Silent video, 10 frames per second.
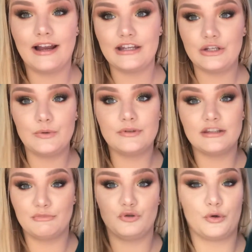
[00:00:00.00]
I used
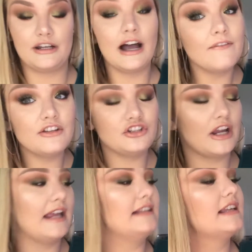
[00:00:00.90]
the majority of the
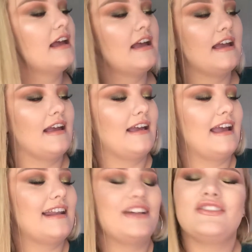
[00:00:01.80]
shades,
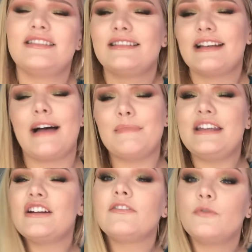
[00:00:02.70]
and I'm
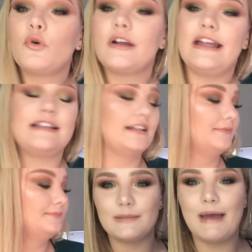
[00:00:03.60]
here for it.
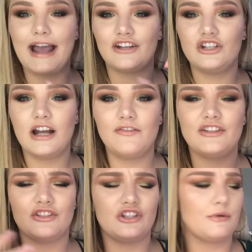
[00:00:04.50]
The packaging of
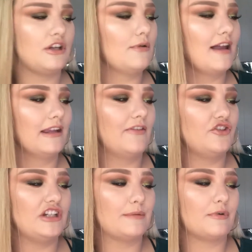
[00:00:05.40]
this is so cute. I love the
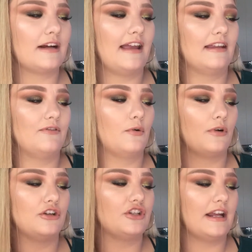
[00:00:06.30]
cheetah print. I love the
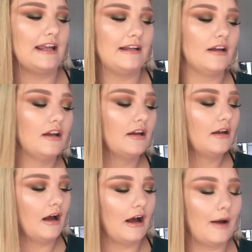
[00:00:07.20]
orange and
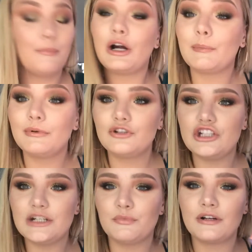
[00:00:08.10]
purple
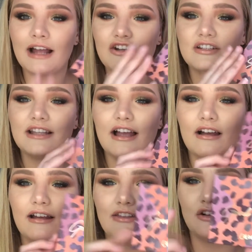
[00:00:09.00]
cheetah print.
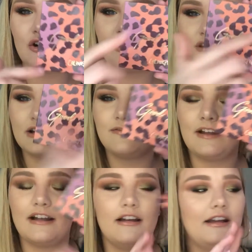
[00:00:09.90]
And the cursive,
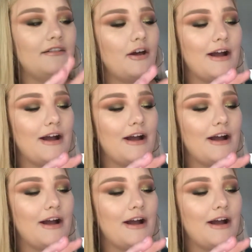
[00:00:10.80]
like, I don't know.